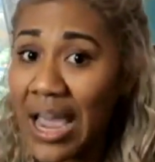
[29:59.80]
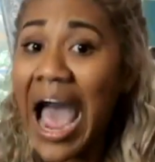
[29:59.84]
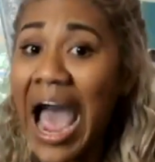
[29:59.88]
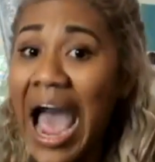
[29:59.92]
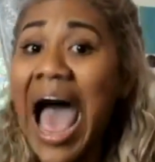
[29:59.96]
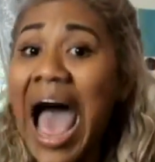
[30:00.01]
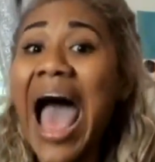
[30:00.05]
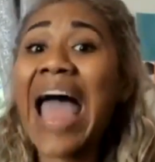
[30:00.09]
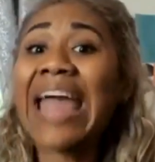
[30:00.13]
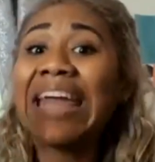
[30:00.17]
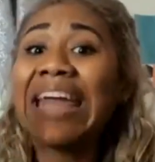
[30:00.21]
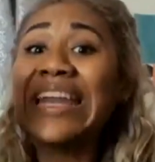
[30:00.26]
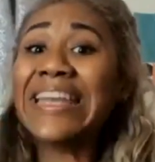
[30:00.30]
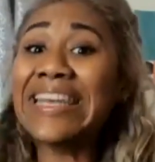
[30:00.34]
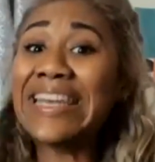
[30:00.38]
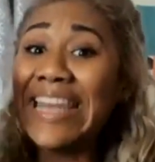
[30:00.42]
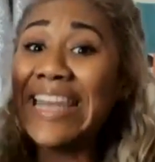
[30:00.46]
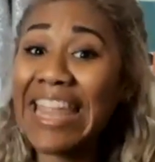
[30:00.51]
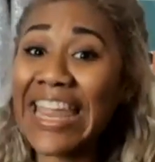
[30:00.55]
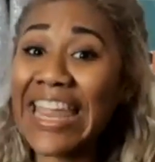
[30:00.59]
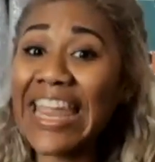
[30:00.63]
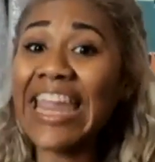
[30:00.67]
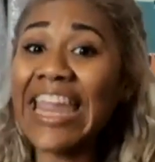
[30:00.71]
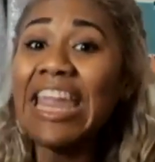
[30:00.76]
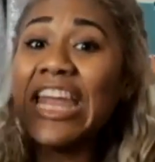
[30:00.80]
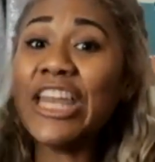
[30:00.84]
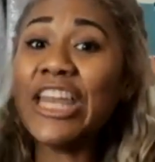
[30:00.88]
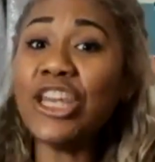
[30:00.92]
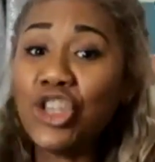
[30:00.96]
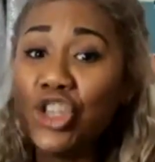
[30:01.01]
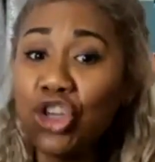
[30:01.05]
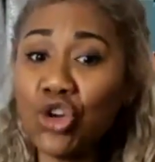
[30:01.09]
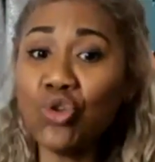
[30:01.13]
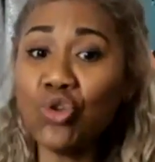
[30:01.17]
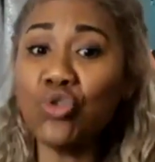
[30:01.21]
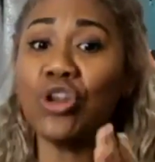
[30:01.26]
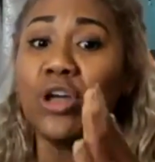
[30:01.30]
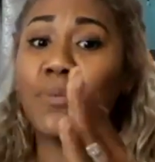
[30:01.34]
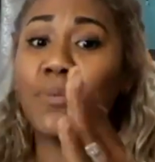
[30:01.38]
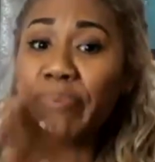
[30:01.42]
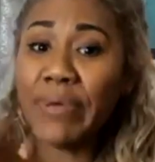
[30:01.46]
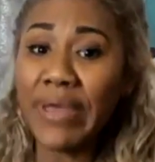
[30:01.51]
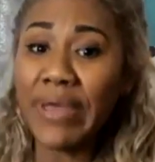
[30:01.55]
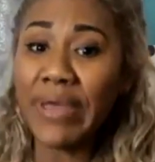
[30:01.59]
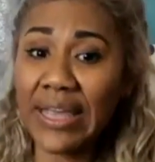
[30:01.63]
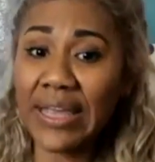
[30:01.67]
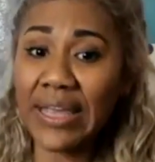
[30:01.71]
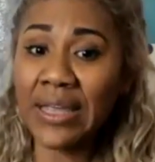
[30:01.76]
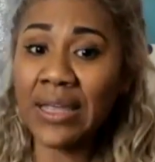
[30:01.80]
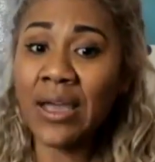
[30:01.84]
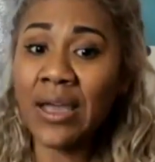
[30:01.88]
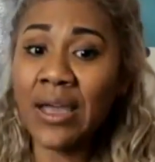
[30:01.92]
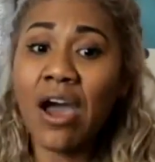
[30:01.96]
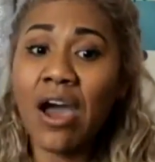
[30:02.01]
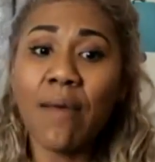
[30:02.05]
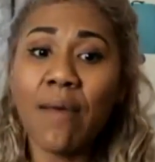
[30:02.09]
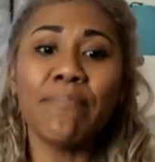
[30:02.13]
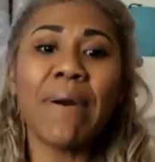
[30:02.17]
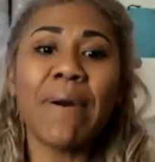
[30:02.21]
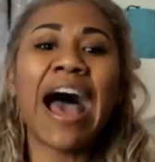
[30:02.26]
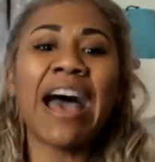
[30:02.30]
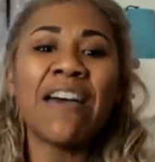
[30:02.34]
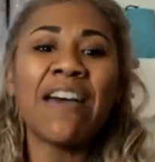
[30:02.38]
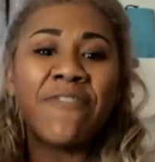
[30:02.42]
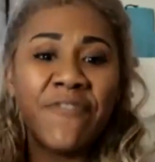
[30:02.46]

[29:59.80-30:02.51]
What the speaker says: I need you to be my